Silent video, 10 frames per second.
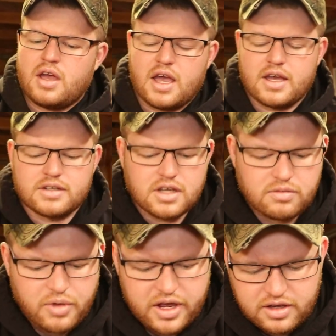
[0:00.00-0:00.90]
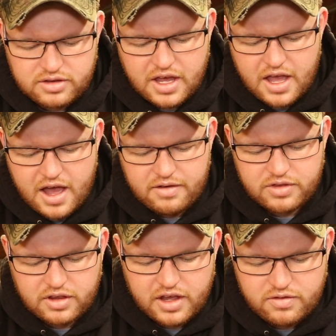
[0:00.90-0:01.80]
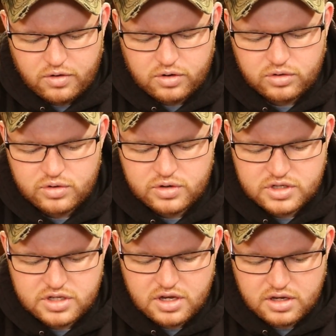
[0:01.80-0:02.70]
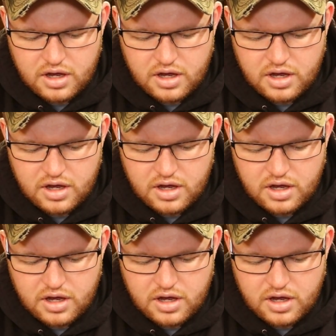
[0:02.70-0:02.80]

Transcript: and like they have the Lake Fork lures,